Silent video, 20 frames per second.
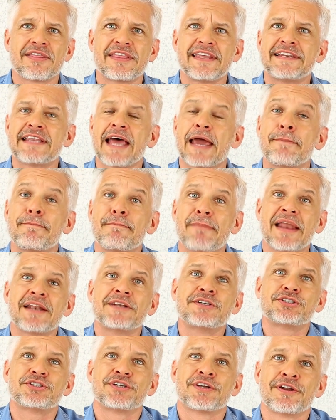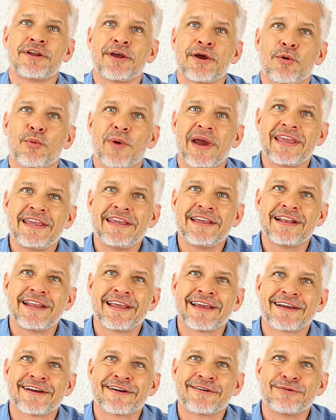the dimension where
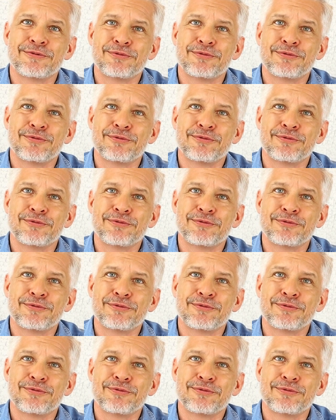healing